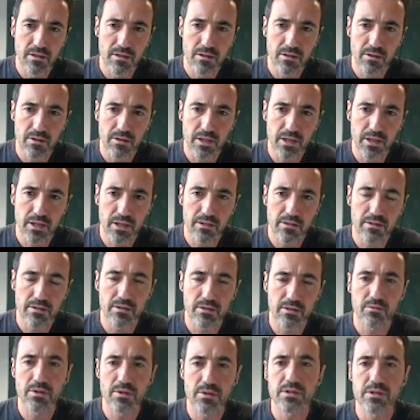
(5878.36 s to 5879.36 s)

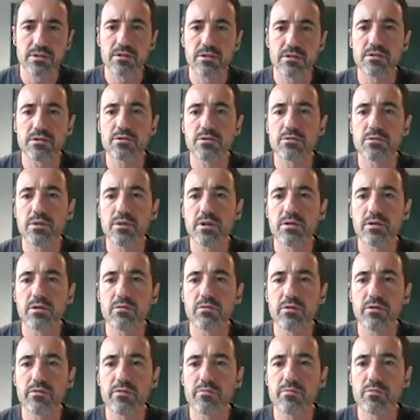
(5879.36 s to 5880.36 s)
Galton-Watson tree
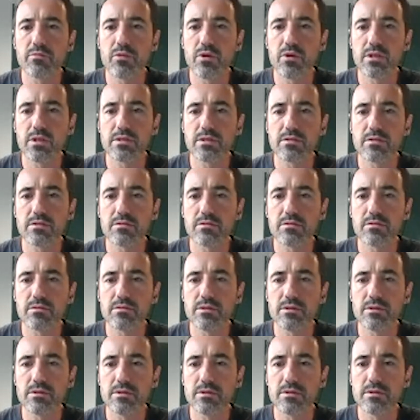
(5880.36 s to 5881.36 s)
with Poisson
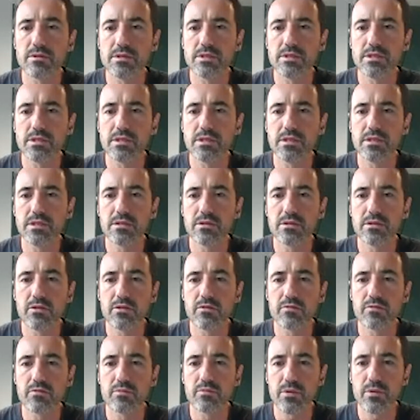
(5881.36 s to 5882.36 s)
d
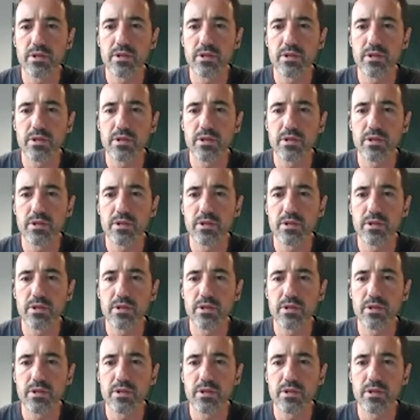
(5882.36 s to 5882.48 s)
of spring